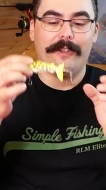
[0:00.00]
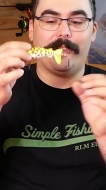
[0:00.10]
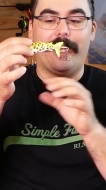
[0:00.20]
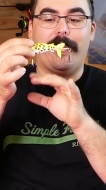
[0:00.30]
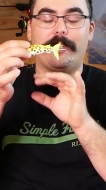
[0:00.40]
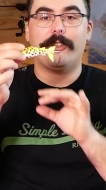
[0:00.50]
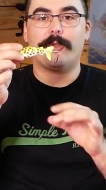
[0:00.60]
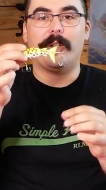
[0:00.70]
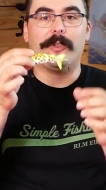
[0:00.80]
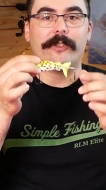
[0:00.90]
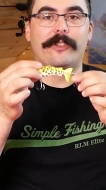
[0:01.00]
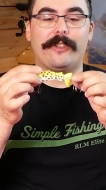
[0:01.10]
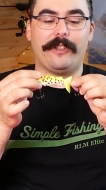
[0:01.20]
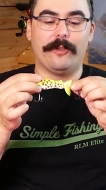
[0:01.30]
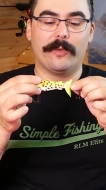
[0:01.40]
The hanging trebles,
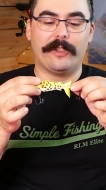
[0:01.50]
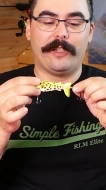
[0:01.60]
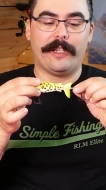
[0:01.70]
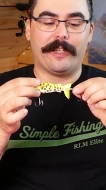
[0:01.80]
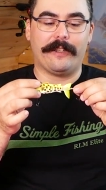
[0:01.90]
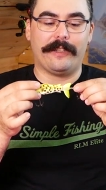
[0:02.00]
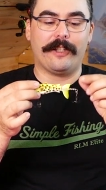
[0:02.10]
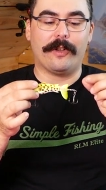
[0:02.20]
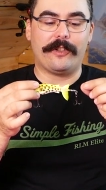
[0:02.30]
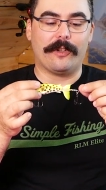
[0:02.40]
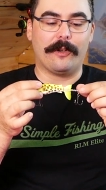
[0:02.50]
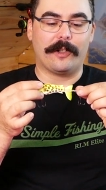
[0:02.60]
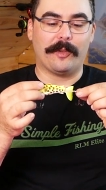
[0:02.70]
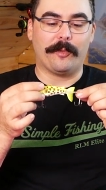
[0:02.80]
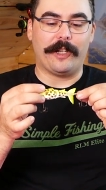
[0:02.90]
you really increase your
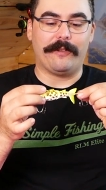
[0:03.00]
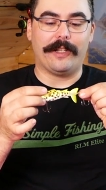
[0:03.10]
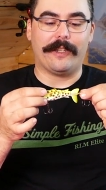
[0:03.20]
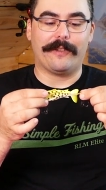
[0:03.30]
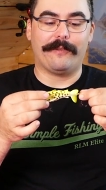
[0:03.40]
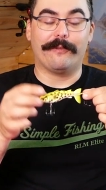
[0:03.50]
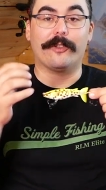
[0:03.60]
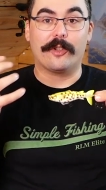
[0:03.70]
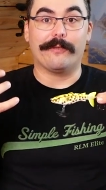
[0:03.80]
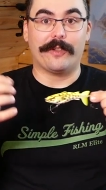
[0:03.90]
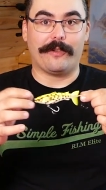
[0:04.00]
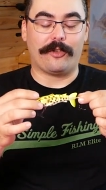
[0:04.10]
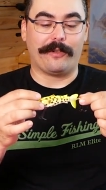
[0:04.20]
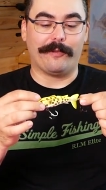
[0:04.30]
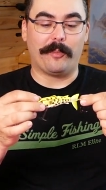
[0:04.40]
hookup rate as for surface
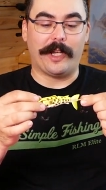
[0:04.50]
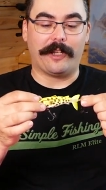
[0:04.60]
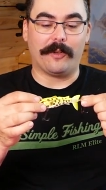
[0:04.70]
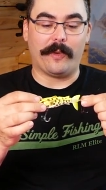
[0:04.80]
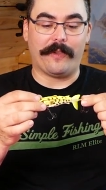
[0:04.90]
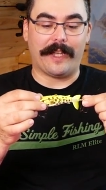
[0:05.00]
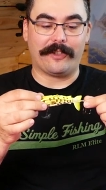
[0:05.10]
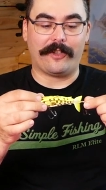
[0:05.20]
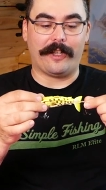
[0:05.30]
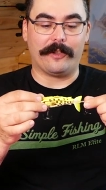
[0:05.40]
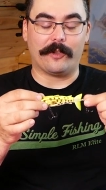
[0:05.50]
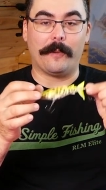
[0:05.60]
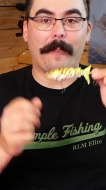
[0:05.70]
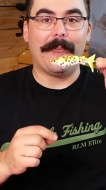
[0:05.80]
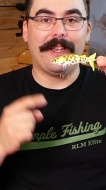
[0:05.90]
fishing for pike with that style.
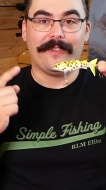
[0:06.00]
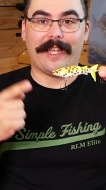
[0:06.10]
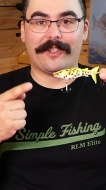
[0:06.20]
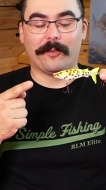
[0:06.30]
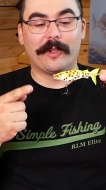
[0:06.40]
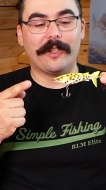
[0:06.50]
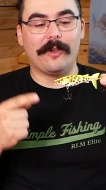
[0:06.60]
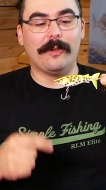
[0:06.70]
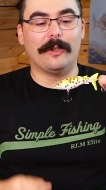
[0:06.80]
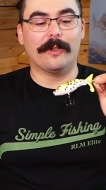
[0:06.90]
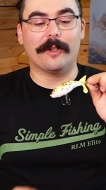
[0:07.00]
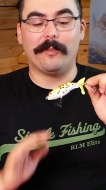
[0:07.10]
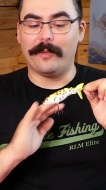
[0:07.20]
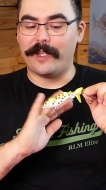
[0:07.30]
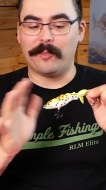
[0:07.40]
So that's a really cool
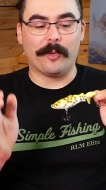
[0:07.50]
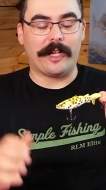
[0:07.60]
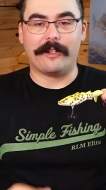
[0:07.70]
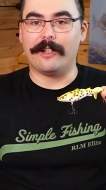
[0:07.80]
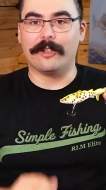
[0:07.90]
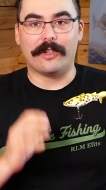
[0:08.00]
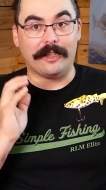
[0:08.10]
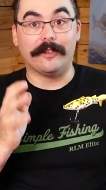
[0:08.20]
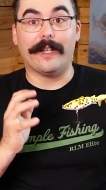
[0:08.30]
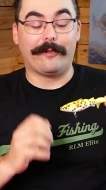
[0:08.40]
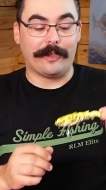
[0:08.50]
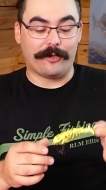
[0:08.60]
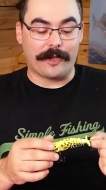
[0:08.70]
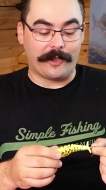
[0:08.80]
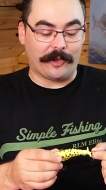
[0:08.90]
lure, nice bright color, it'll definitely
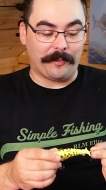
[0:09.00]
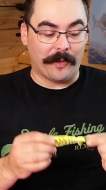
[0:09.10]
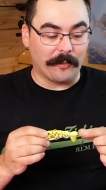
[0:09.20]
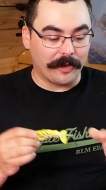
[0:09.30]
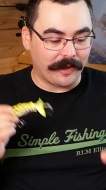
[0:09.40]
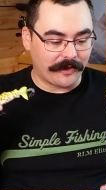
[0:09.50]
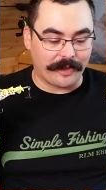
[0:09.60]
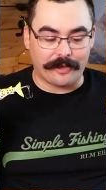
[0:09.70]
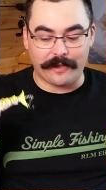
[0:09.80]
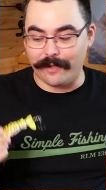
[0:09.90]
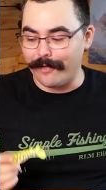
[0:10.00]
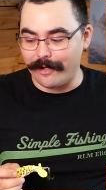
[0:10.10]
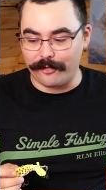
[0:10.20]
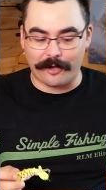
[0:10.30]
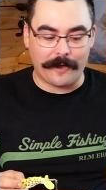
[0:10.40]
attract them. I'm really excited to give
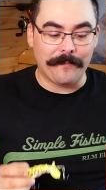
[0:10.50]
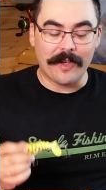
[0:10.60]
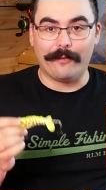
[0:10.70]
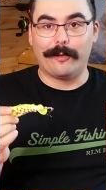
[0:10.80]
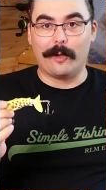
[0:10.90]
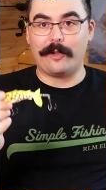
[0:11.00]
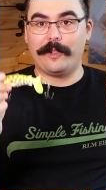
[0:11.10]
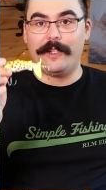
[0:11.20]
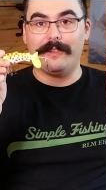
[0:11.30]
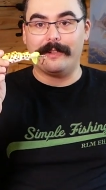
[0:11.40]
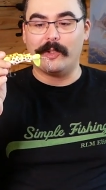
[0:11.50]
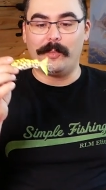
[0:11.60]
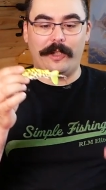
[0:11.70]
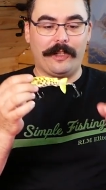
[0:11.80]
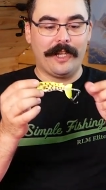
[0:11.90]
that a try. Unfortunately, this will
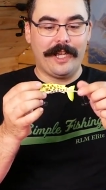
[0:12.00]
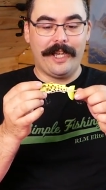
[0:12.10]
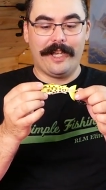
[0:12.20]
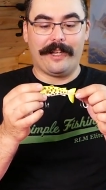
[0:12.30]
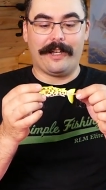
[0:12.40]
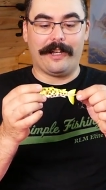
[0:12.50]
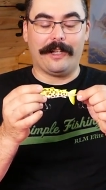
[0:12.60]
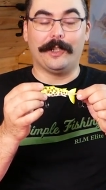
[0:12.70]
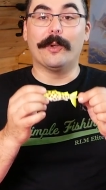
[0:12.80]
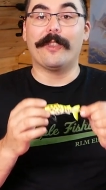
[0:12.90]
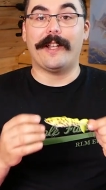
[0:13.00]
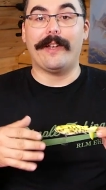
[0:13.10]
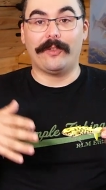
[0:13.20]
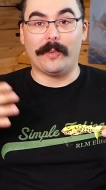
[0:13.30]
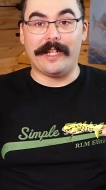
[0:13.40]
be a lure that I
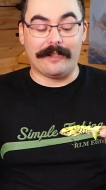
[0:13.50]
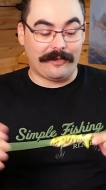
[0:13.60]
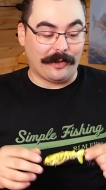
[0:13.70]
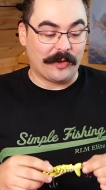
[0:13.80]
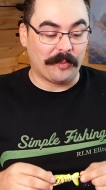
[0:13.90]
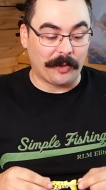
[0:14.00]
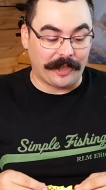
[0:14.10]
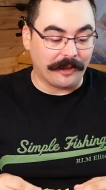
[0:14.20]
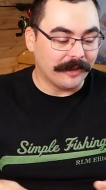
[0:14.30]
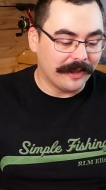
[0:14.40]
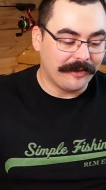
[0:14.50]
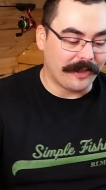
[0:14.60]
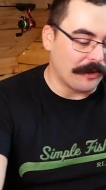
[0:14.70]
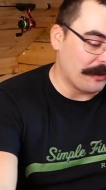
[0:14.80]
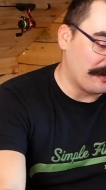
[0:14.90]
have to wait until spring to
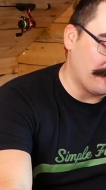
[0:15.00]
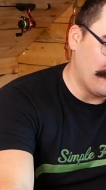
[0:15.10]
use.